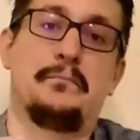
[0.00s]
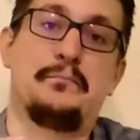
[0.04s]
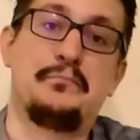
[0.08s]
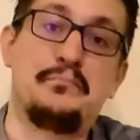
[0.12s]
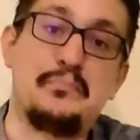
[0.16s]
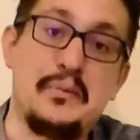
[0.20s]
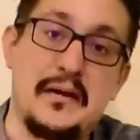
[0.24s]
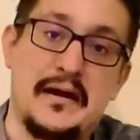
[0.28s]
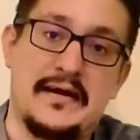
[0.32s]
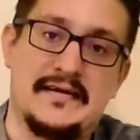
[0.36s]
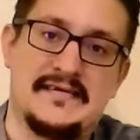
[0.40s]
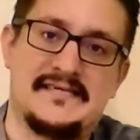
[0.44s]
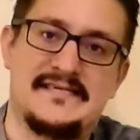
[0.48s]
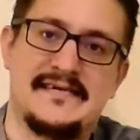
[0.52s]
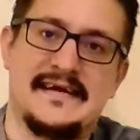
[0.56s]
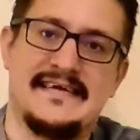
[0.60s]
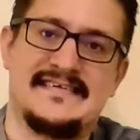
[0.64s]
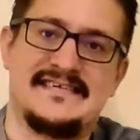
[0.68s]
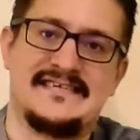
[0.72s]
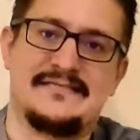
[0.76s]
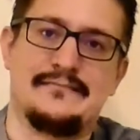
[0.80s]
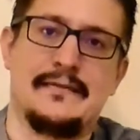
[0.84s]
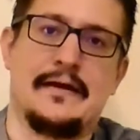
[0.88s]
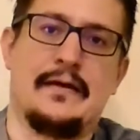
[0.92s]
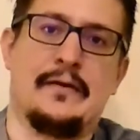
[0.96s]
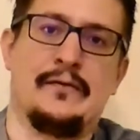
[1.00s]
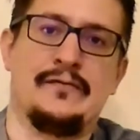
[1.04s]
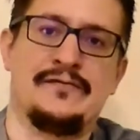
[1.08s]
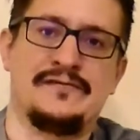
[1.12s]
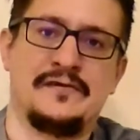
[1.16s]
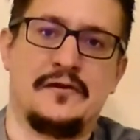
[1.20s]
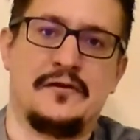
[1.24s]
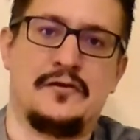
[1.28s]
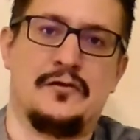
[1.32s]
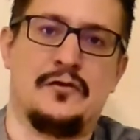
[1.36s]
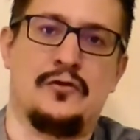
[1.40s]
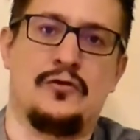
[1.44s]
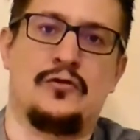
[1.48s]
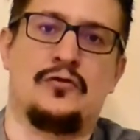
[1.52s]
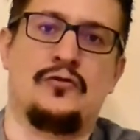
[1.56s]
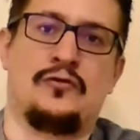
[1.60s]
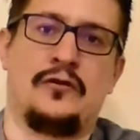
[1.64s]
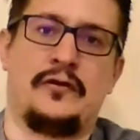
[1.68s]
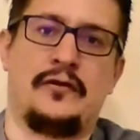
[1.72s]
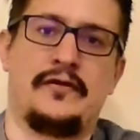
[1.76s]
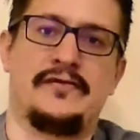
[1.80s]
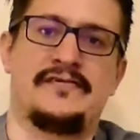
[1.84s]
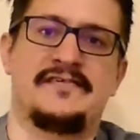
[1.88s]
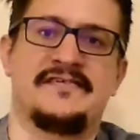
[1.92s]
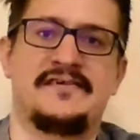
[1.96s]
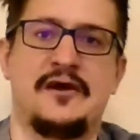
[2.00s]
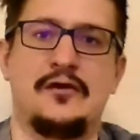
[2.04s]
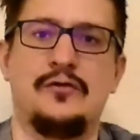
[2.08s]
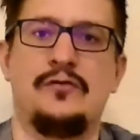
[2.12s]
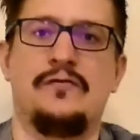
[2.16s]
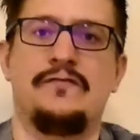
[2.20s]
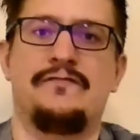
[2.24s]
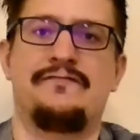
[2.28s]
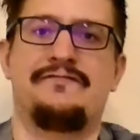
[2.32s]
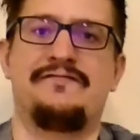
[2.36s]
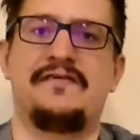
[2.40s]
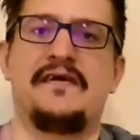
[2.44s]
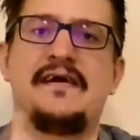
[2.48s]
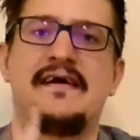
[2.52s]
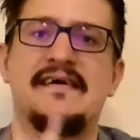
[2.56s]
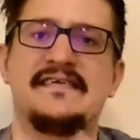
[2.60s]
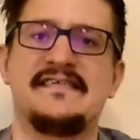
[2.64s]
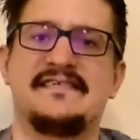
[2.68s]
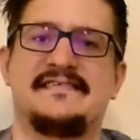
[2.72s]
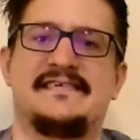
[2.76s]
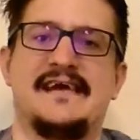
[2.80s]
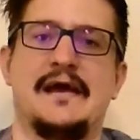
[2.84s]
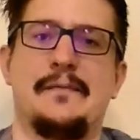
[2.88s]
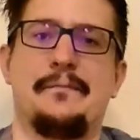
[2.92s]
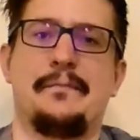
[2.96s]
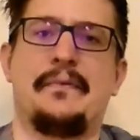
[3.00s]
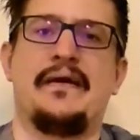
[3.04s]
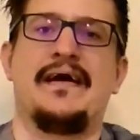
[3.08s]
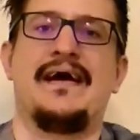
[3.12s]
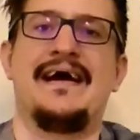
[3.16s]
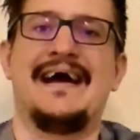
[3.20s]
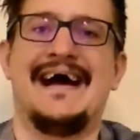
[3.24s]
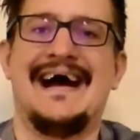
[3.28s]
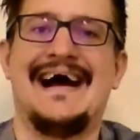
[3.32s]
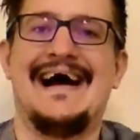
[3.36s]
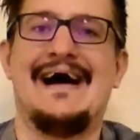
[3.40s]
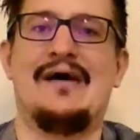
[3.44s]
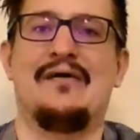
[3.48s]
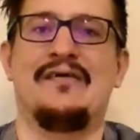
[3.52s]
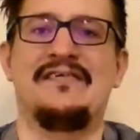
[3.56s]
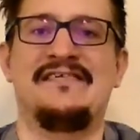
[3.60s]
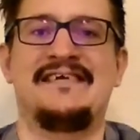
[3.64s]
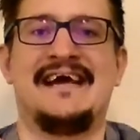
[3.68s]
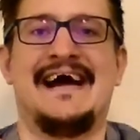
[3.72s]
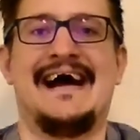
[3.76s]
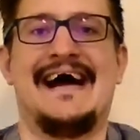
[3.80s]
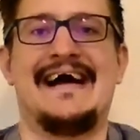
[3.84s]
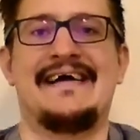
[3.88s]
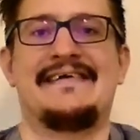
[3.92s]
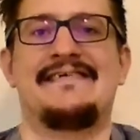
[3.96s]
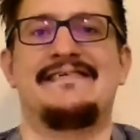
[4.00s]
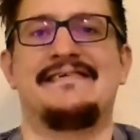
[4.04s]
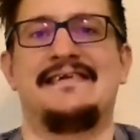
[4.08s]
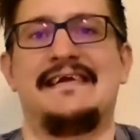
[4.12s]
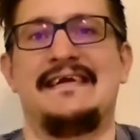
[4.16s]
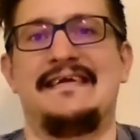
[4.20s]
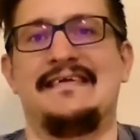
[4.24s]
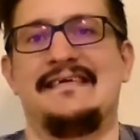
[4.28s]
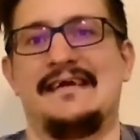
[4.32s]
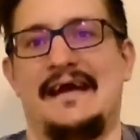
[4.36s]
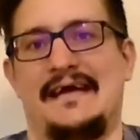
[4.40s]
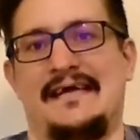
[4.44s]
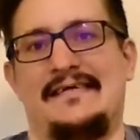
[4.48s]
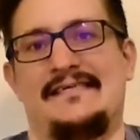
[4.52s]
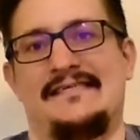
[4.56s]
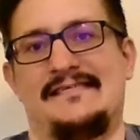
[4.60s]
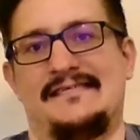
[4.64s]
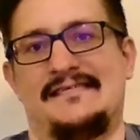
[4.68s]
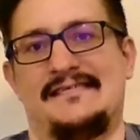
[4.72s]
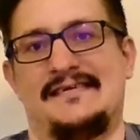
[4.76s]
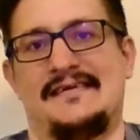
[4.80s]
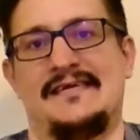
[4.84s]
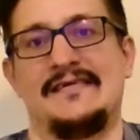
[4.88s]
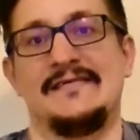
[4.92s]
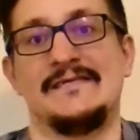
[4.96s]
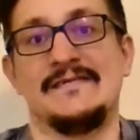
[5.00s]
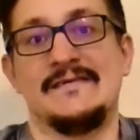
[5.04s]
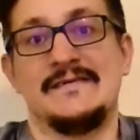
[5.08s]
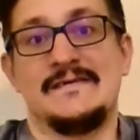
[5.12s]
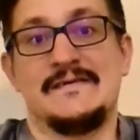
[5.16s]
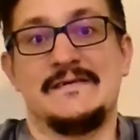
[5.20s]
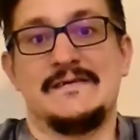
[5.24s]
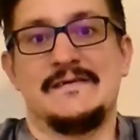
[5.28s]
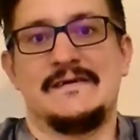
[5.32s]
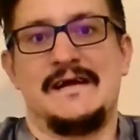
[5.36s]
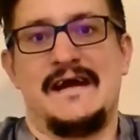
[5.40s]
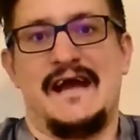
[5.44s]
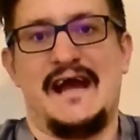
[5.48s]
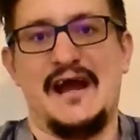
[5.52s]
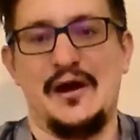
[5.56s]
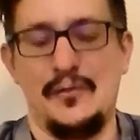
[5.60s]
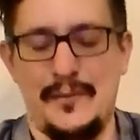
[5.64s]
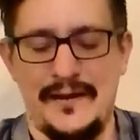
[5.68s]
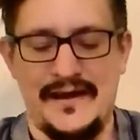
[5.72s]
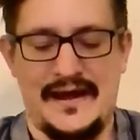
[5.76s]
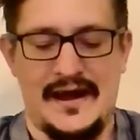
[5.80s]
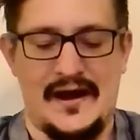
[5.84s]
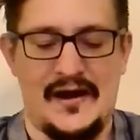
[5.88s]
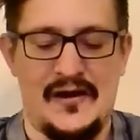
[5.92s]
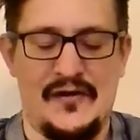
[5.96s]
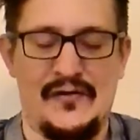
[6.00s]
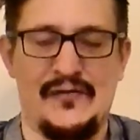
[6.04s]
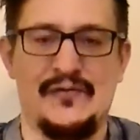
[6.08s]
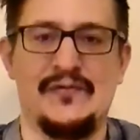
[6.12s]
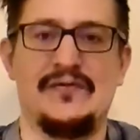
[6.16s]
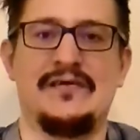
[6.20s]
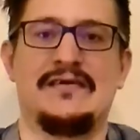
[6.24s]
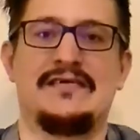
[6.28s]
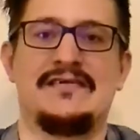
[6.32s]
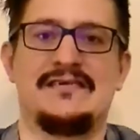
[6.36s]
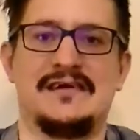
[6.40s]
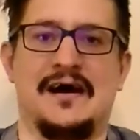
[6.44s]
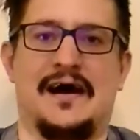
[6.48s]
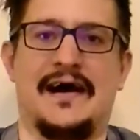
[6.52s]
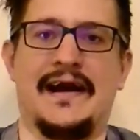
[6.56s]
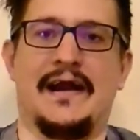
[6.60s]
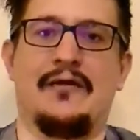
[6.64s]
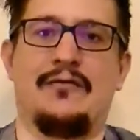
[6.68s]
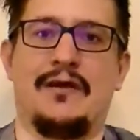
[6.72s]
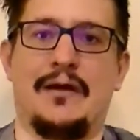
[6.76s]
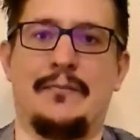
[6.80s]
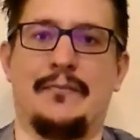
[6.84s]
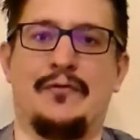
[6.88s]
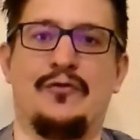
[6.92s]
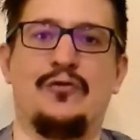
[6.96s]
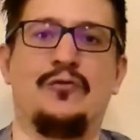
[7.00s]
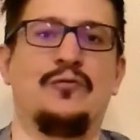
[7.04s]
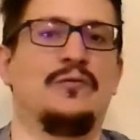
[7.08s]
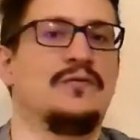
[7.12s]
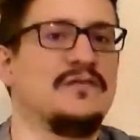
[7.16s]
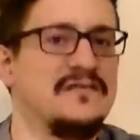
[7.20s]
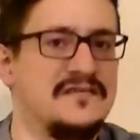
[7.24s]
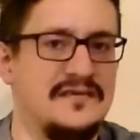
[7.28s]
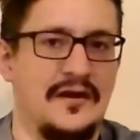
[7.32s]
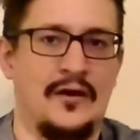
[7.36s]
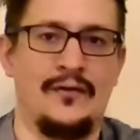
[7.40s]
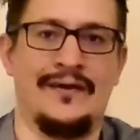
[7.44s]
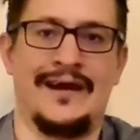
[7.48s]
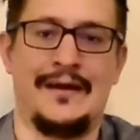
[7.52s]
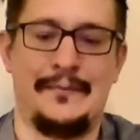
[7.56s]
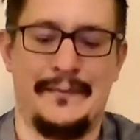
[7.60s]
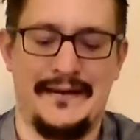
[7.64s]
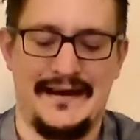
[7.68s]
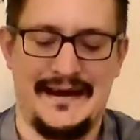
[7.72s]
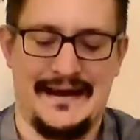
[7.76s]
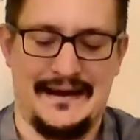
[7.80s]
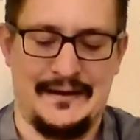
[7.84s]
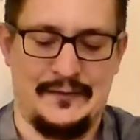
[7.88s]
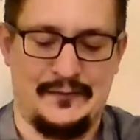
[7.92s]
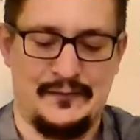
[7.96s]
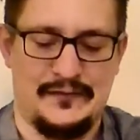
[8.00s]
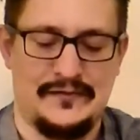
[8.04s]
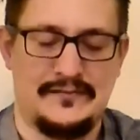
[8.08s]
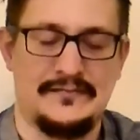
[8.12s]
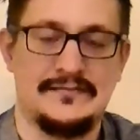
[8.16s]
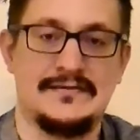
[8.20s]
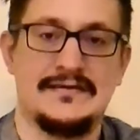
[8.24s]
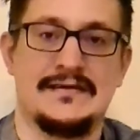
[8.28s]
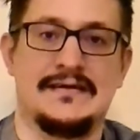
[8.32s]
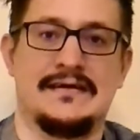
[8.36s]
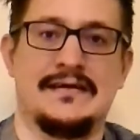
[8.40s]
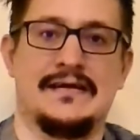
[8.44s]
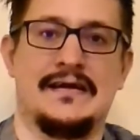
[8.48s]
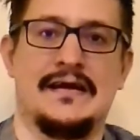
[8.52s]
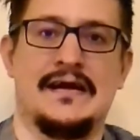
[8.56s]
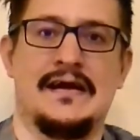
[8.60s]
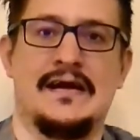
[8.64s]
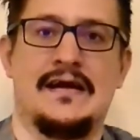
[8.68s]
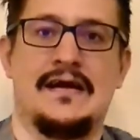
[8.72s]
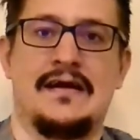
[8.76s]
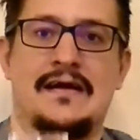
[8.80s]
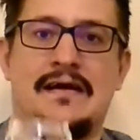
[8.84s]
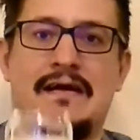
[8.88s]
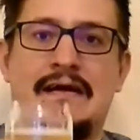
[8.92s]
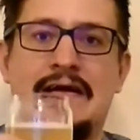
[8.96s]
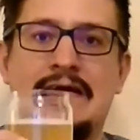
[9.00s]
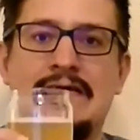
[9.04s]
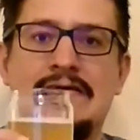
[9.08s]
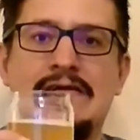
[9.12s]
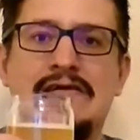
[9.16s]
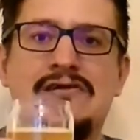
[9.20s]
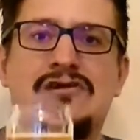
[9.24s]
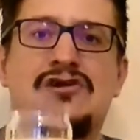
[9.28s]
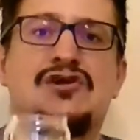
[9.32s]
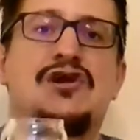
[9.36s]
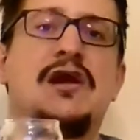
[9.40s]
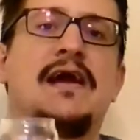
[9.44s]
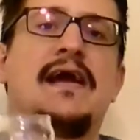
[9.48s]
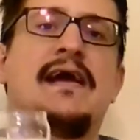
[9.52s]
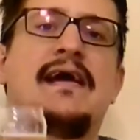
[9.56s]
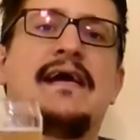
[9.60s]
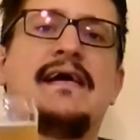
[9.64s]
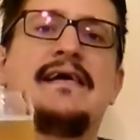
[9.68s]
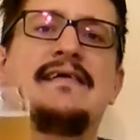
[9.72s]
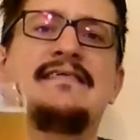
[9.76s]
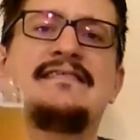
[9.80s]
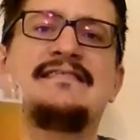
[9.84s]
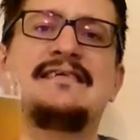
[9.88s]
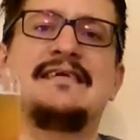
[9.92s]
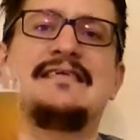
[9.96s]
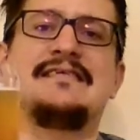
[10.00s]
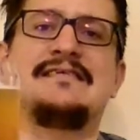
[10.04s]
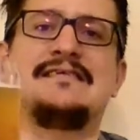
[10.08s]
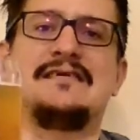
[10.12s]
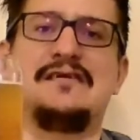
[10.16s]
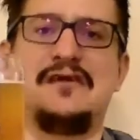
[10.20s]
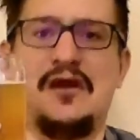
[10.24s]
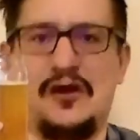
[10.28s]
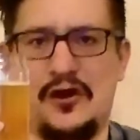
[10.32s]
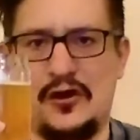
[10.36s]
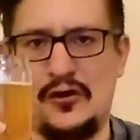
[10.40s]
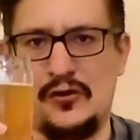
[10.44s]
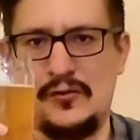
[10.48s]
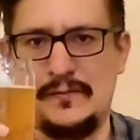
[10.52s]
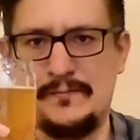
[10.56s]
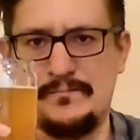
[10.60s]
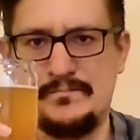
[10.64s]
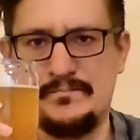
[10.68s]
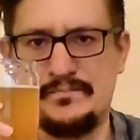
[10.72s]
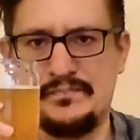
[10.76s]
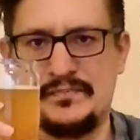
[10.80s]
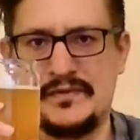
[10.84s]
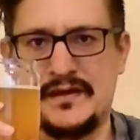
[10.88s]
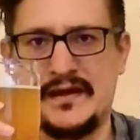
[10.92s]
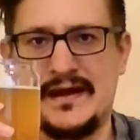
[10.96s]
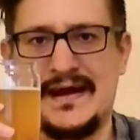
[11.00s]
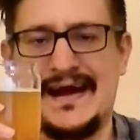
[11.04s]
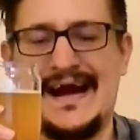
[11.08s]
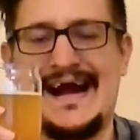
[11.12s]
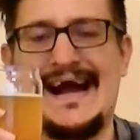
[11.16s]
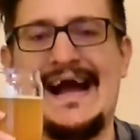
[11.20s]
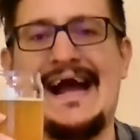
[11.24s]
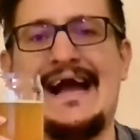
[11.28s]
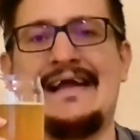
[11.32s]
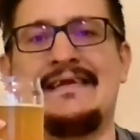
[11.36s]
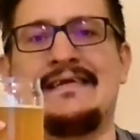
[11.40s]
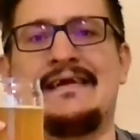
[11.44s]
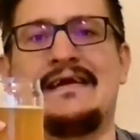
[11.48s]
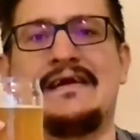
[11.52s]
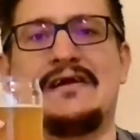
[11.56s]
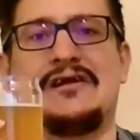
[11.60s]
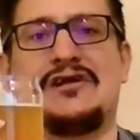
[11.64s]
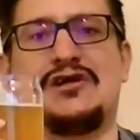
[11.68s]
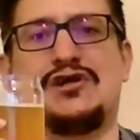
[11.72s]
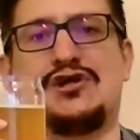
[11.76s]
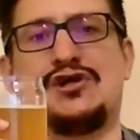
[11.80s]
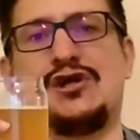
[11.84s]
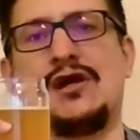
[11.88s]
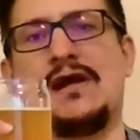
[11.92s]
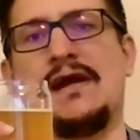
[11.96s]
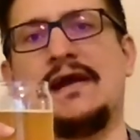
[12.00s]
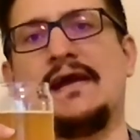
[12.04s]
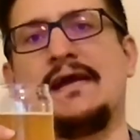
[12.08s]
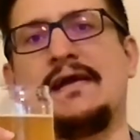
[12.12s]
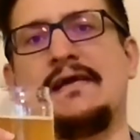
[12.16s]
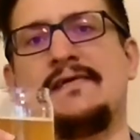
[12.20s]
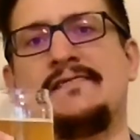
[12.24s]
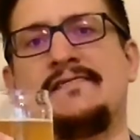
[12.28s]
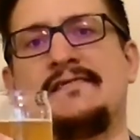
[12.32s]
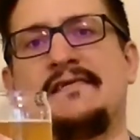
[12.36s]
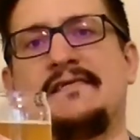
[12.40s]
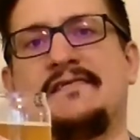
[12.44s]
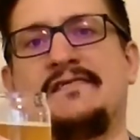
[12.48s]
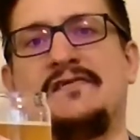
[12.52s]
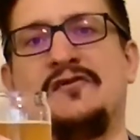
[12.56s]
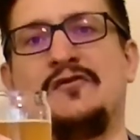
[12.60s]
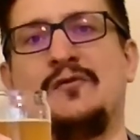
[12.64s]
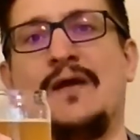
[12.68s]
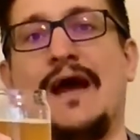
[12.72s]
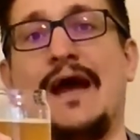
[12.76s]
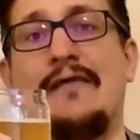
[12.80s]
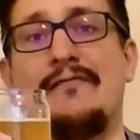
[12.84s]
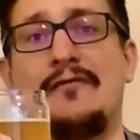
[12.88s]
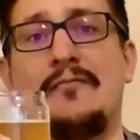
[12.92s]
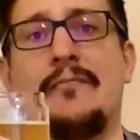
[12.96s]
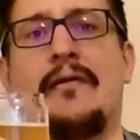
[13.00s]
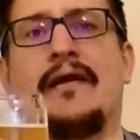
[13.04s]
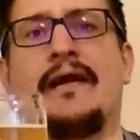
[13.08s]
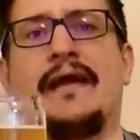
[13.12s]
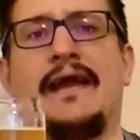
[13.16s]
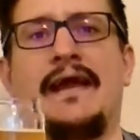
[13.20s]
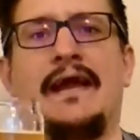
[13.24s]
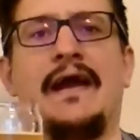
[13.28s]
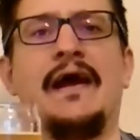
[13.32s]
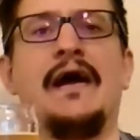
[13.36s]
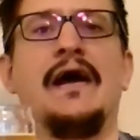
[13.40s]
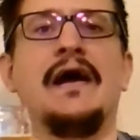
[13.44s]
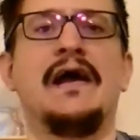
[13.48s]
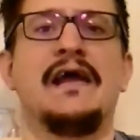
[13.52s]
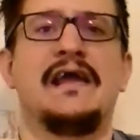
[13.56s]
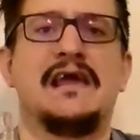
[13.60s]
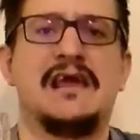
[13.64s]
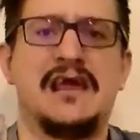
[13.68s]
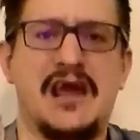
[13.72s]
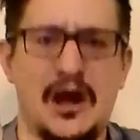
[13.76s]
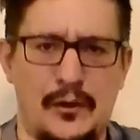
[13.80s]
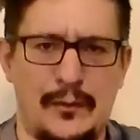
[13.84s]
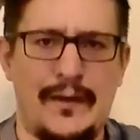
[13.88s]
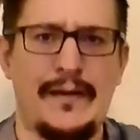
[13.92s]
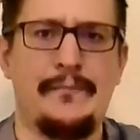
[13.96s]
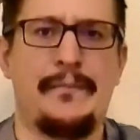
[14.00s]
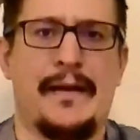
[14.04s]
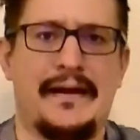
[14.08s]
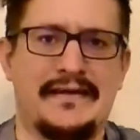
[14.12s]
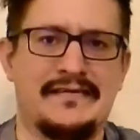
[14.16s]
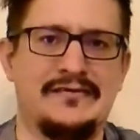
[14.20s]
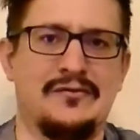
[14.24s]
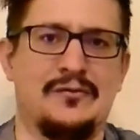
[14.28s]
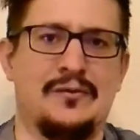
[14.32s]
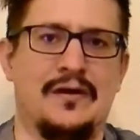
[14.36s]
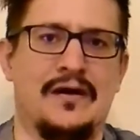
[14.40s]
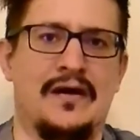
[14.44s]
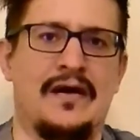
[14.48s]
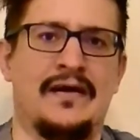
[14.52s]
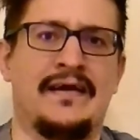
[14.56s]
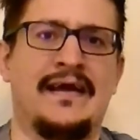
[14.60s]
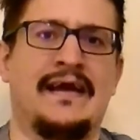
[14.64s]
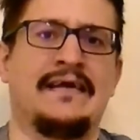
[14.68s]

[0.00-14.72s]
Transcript: But it smells glorious. So first sip, how does it actually taste? Here we go. Tiny Rebel, don't let me down. Cheers to you, and cheers to everybody going back to work